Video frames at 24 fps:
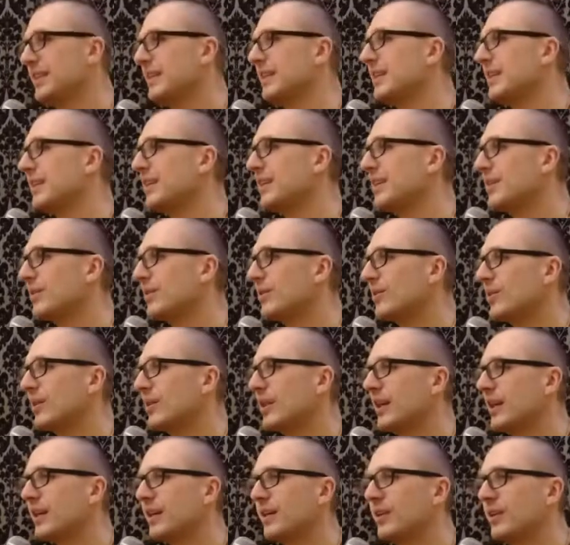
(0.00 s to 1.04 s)

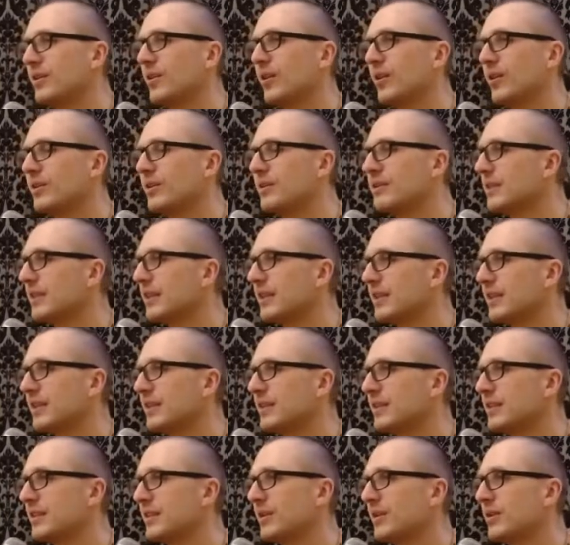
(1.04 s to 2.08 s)
like a young
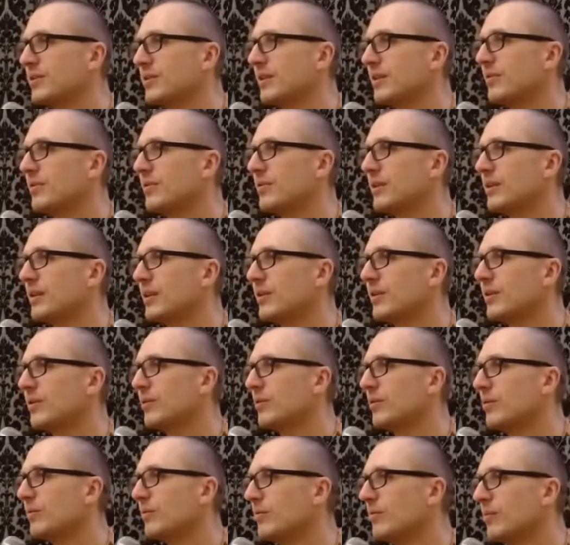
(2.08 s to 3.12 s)
secretary or something,
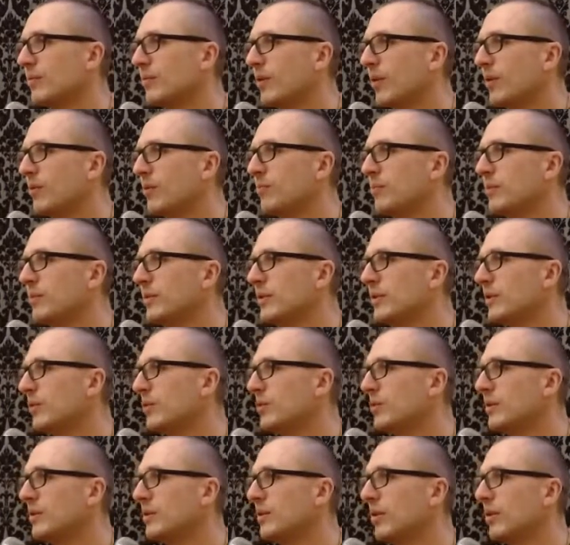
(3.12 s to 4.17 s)
or
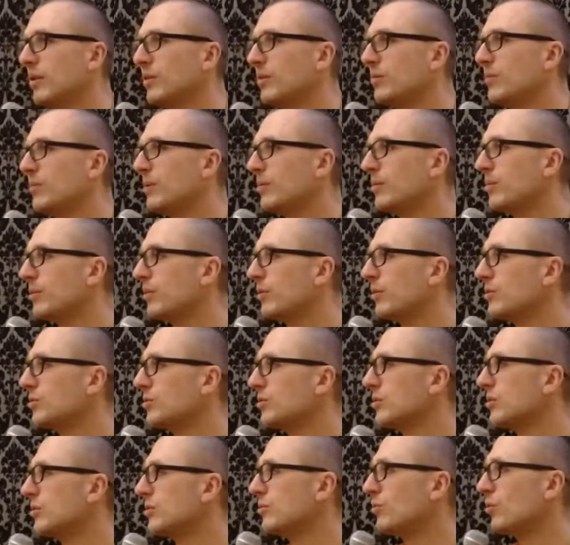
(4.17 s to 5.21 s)
a lot of people go through
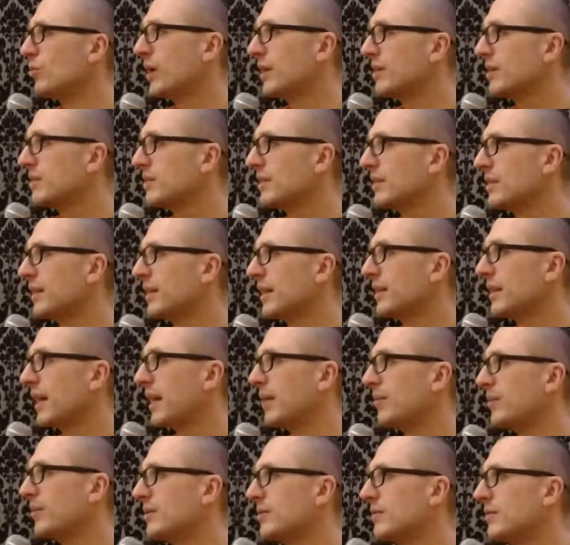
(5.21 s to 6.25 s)
divorce at that
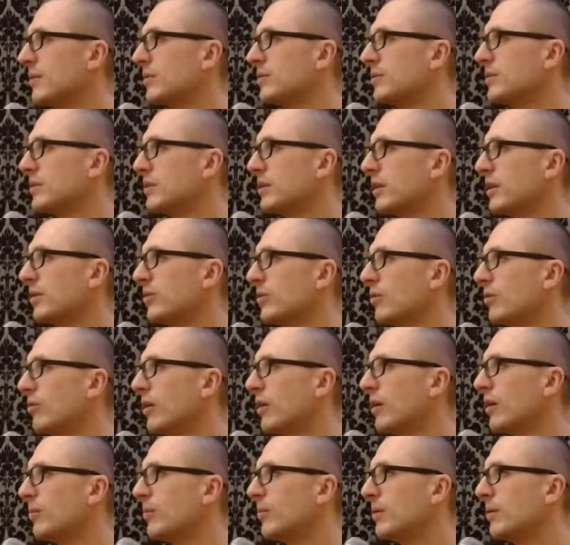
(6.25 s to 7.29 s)
time as well. Children grow
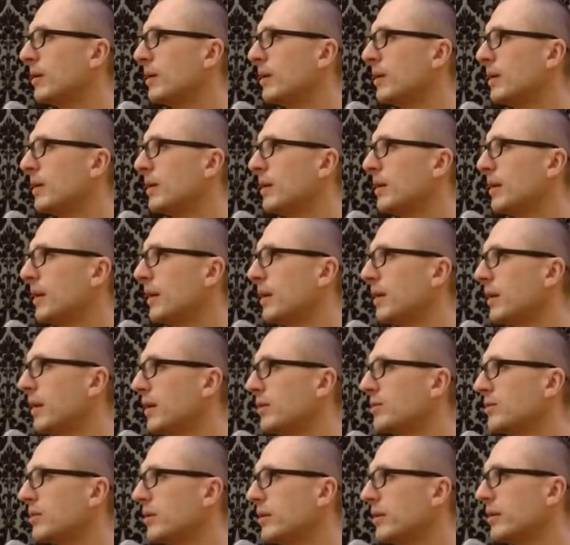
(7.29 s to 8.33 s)
up, and
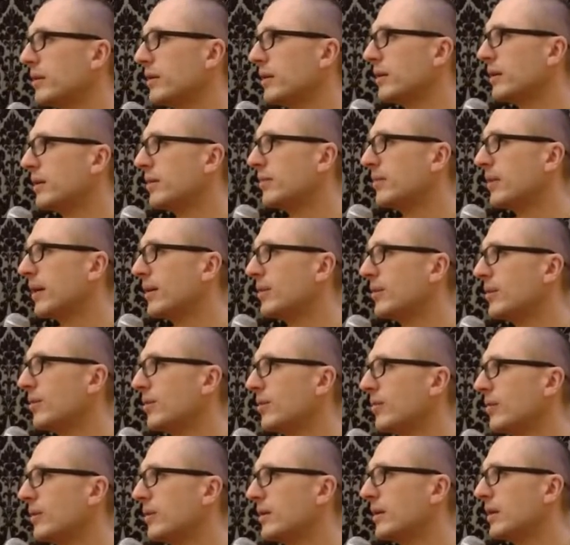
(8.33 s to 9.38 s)
actually, I don't know
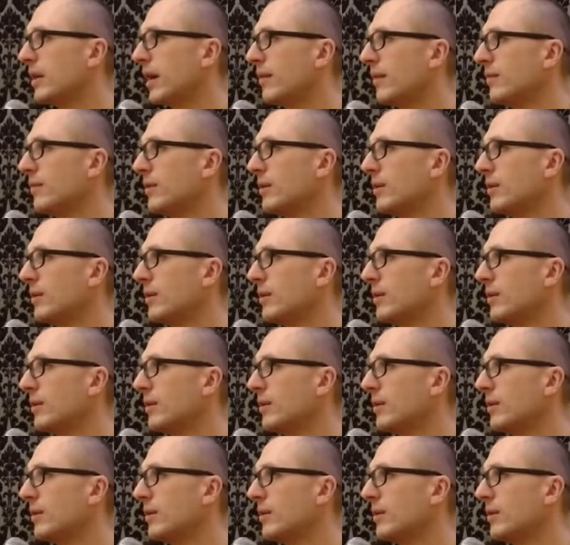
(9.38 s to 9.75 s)
what I have in